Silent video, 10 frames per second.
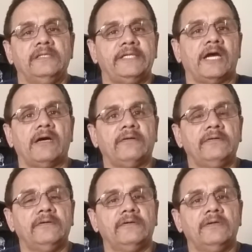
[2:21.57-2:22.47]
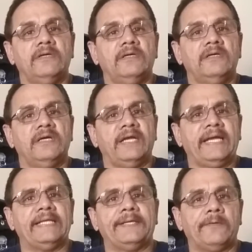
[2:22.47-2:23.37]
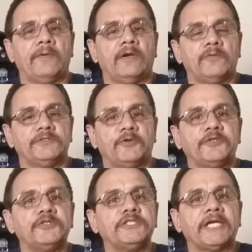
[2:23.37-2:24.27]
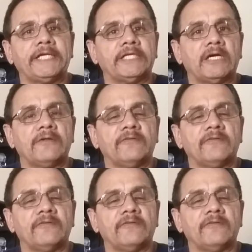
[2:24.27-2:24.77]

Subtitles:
Dell Alienware was going to change